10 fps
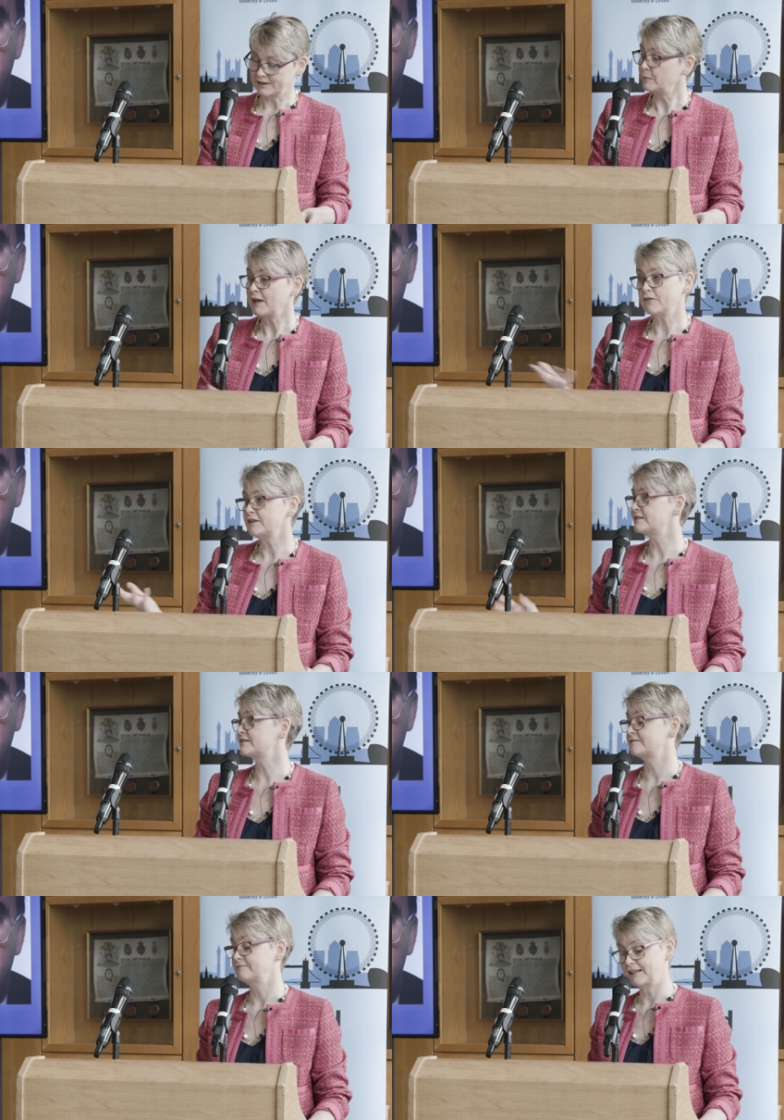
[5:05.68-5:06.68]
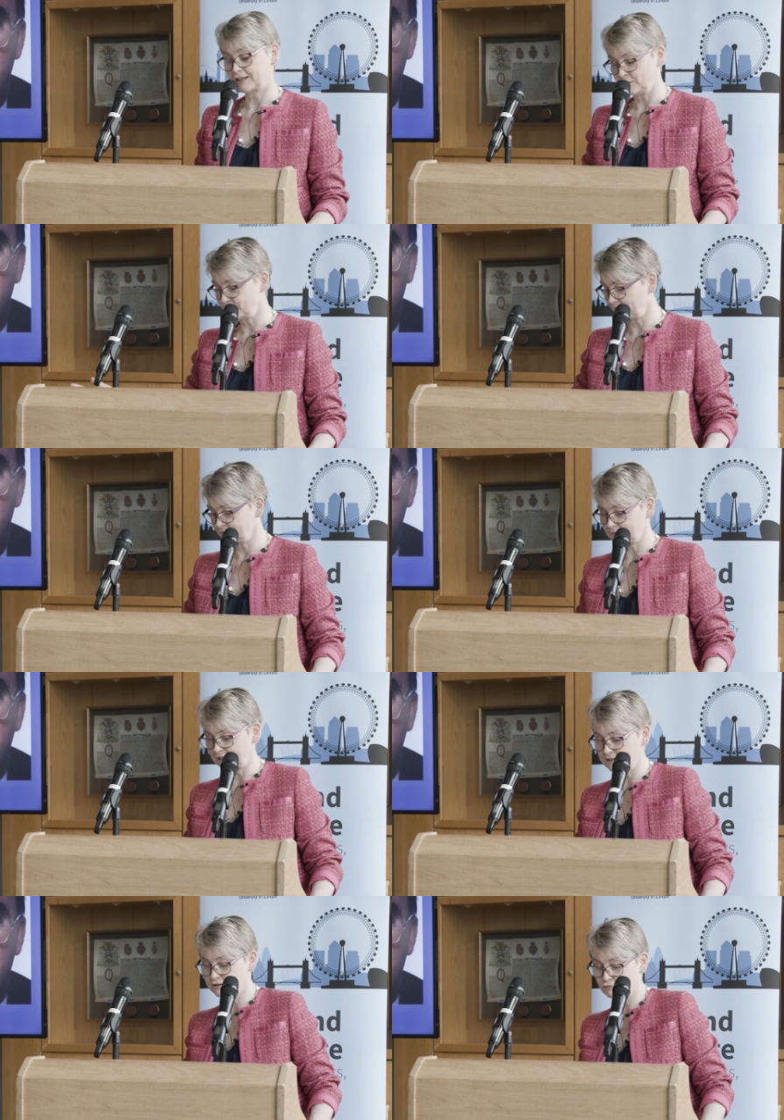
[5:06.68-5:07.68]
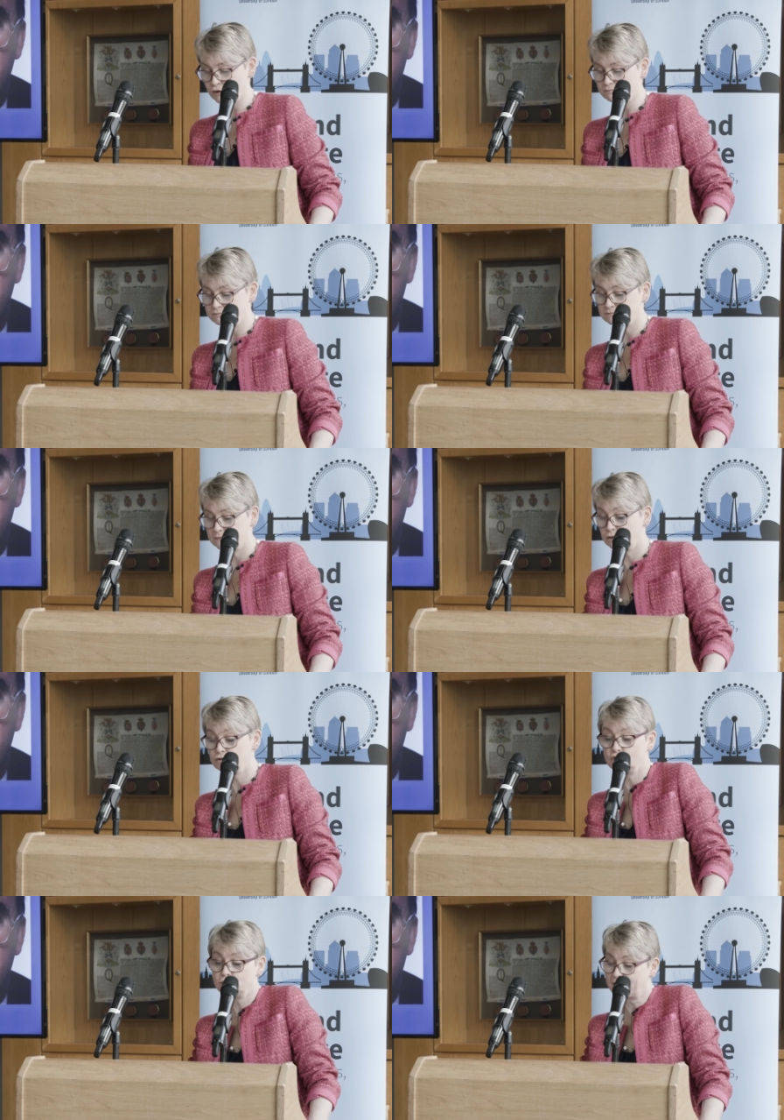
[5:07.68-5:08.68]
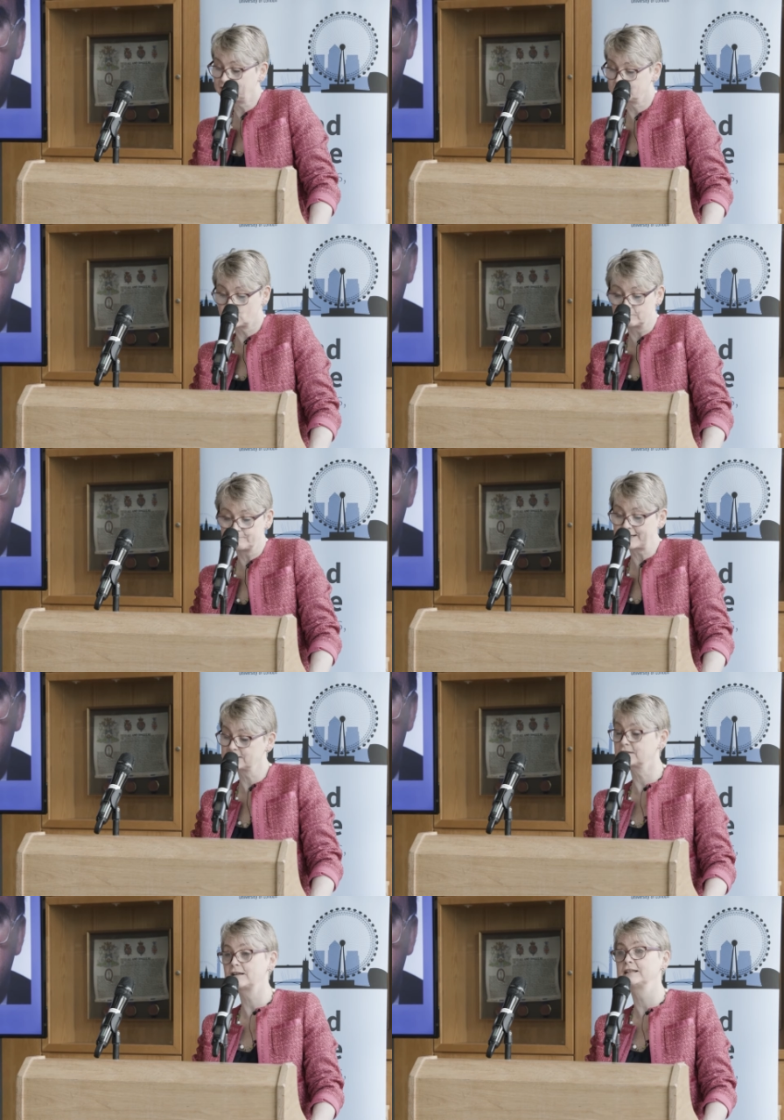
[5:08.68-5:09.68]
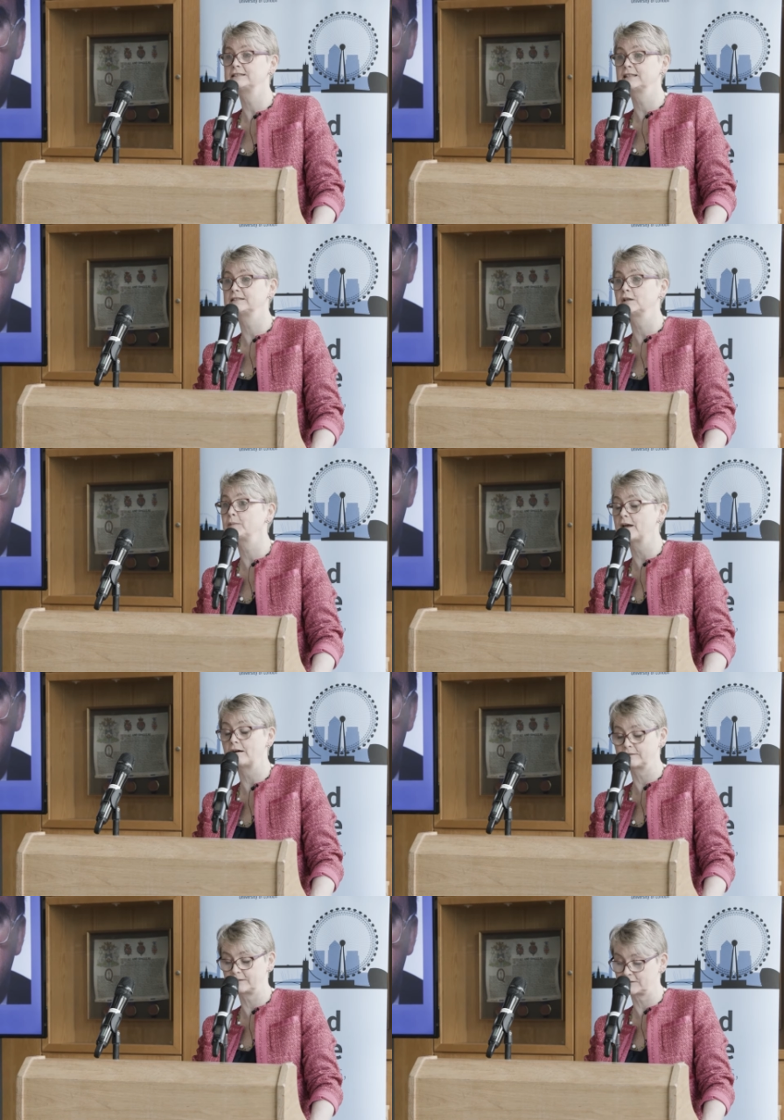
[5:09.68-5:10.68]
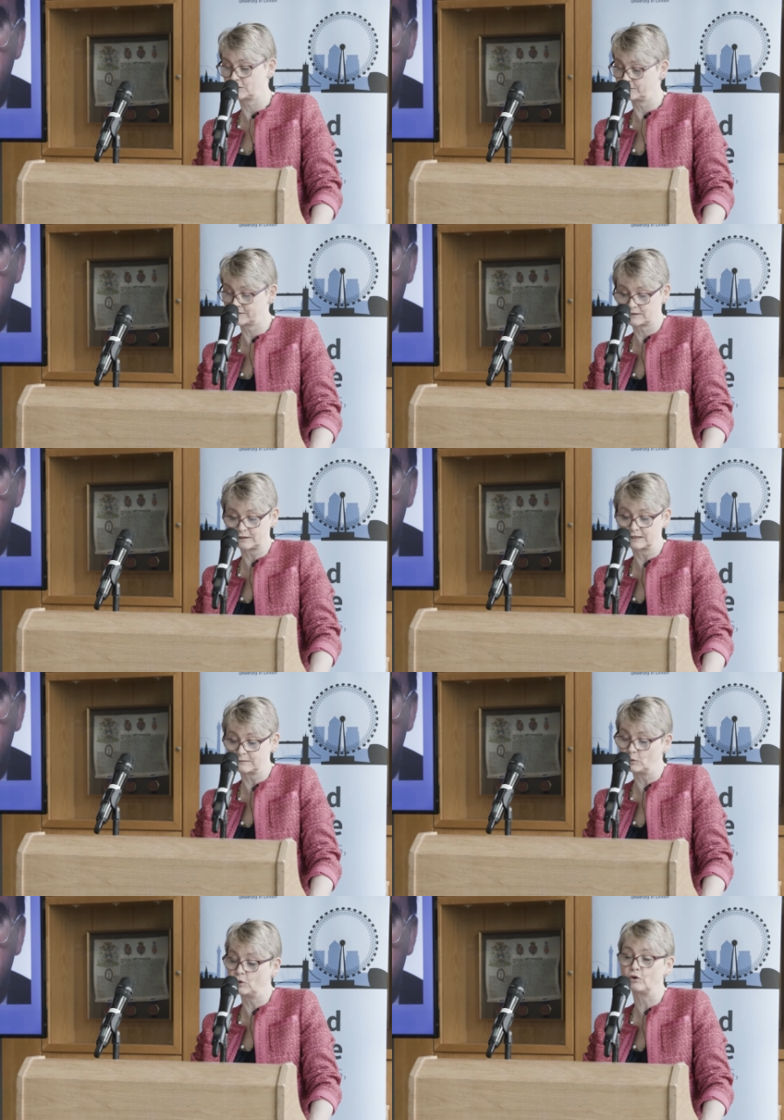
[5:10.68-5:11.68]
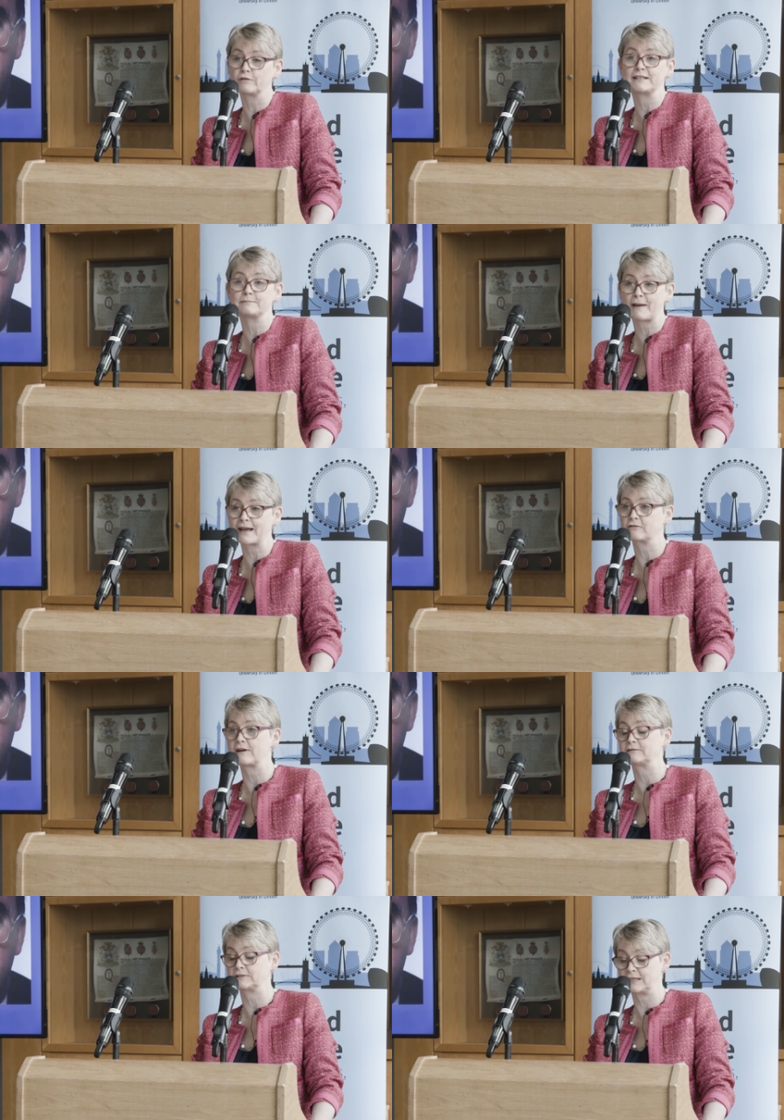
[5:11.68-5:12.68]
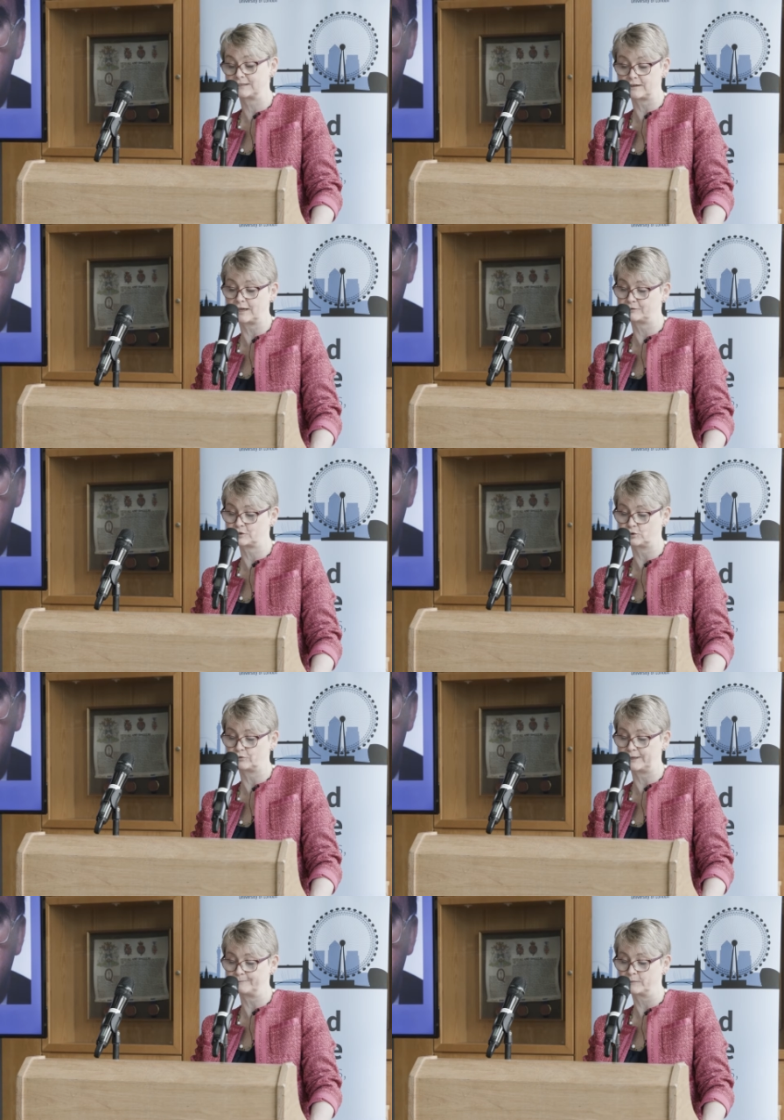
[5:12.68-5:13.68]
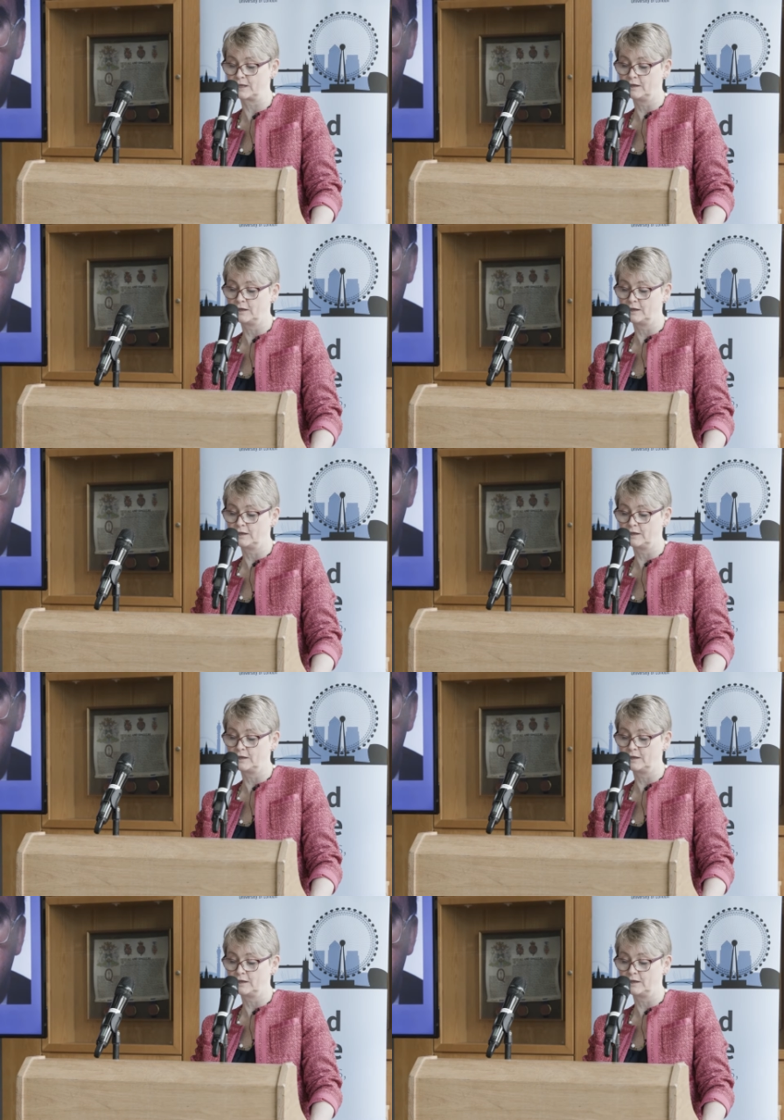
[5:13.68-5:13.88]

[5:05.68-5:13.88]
And there'll be others, including in this room, who knew John better than I did. There'll be others who have studied more of his background and his life story.